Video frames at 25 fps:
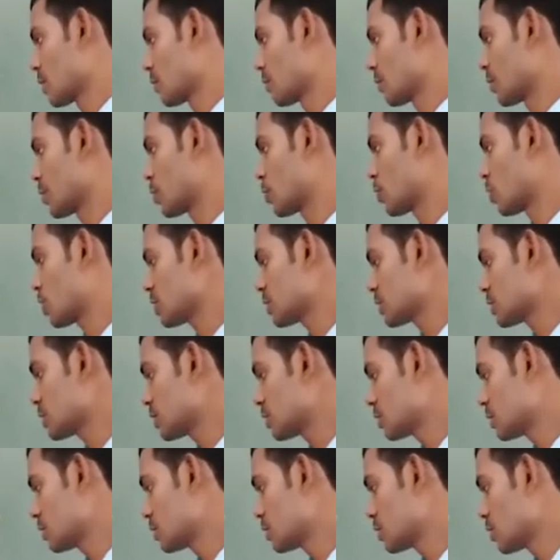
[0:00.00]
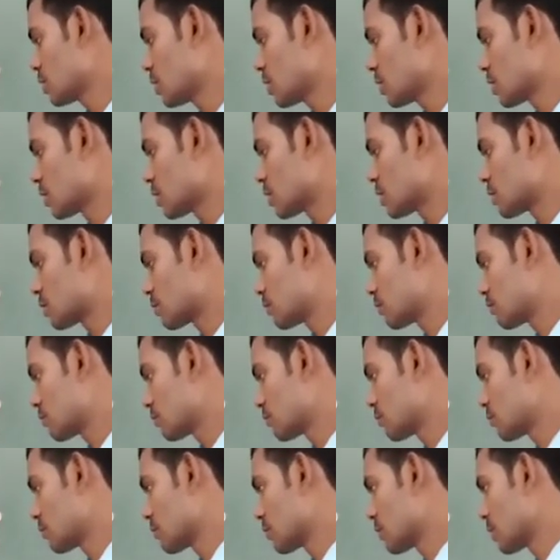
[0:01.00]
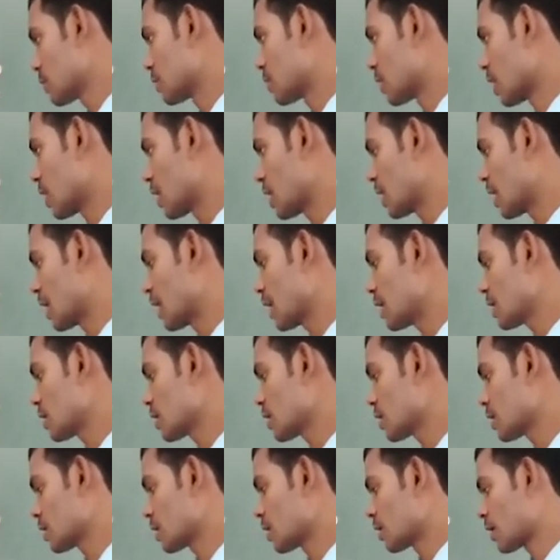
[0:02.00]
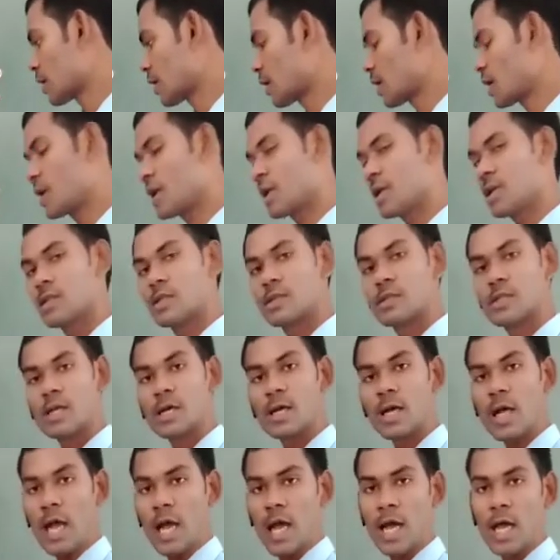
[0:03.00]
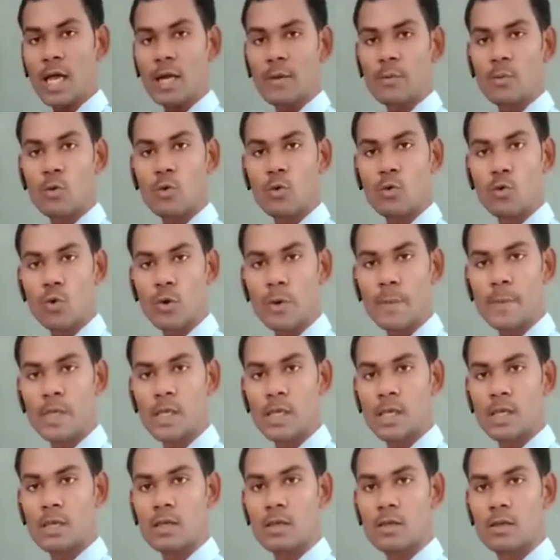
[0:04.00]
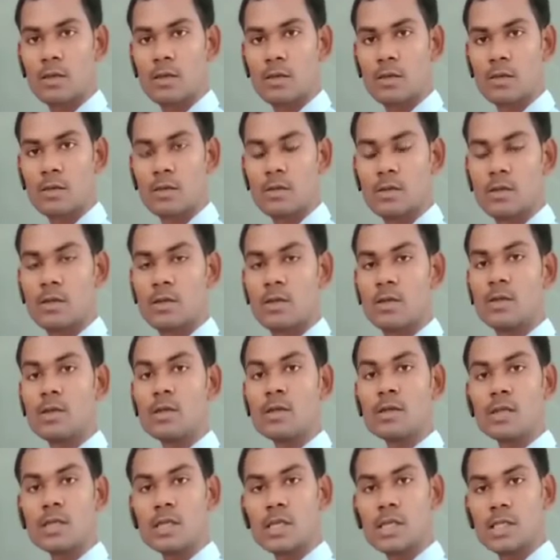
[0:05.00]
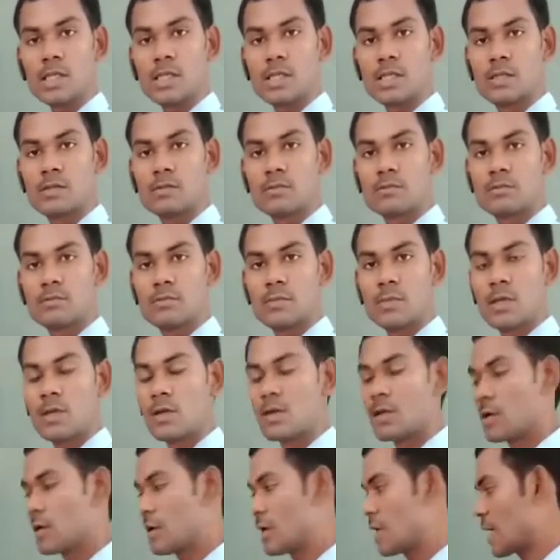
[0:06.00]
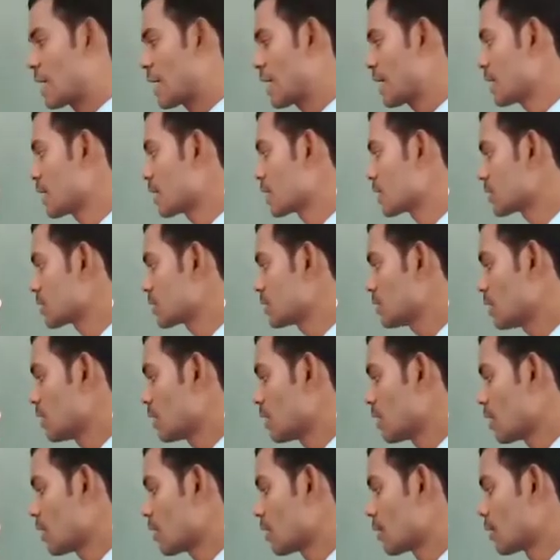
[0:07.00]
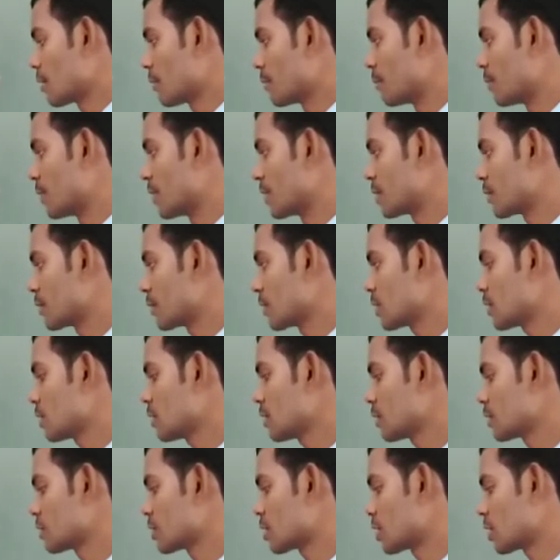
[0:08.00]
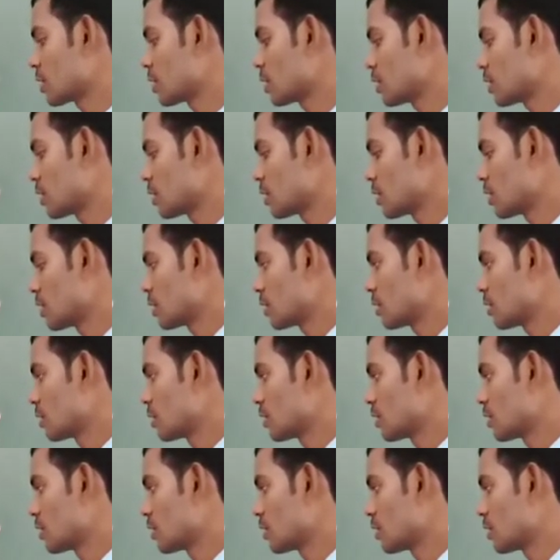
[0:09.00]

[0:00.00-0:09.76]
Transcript: because the line, the ray, the arc OB is lies between the